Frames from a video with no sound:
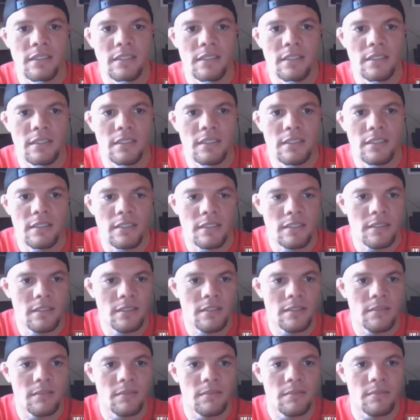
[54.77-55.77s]

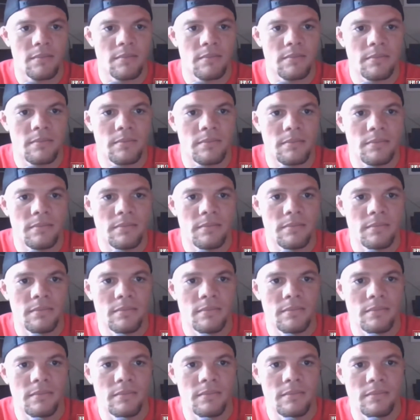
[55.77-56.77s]

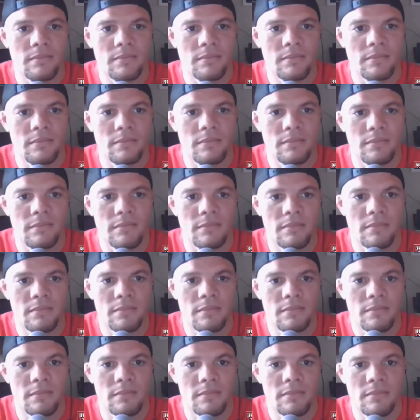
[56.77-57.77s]

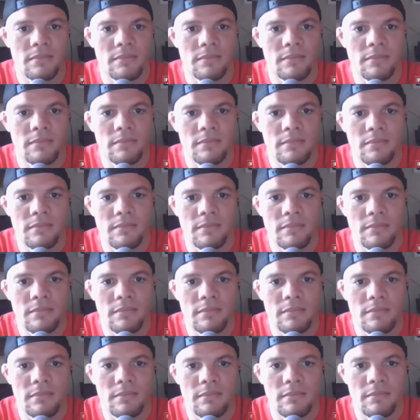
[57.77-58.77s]

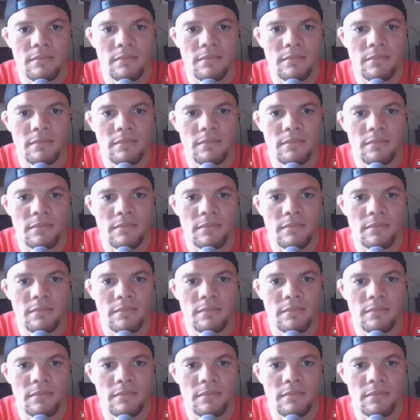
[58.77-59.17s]
[no speech]